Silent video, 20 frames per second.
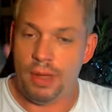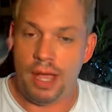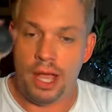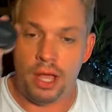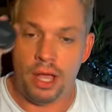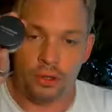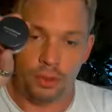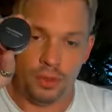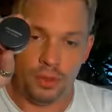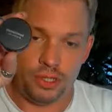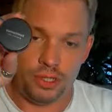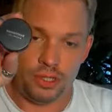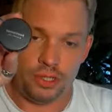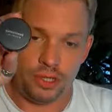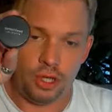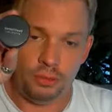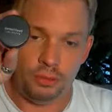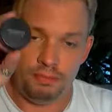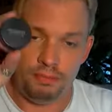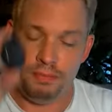powder, which is
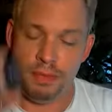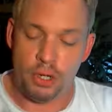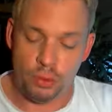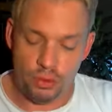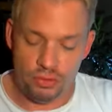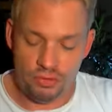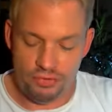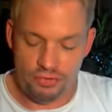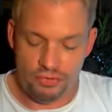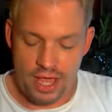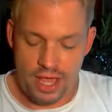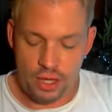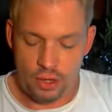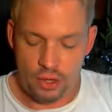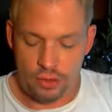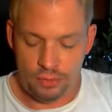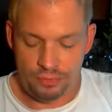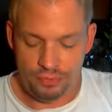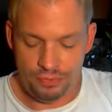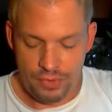called Mineral
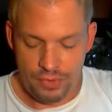Veil,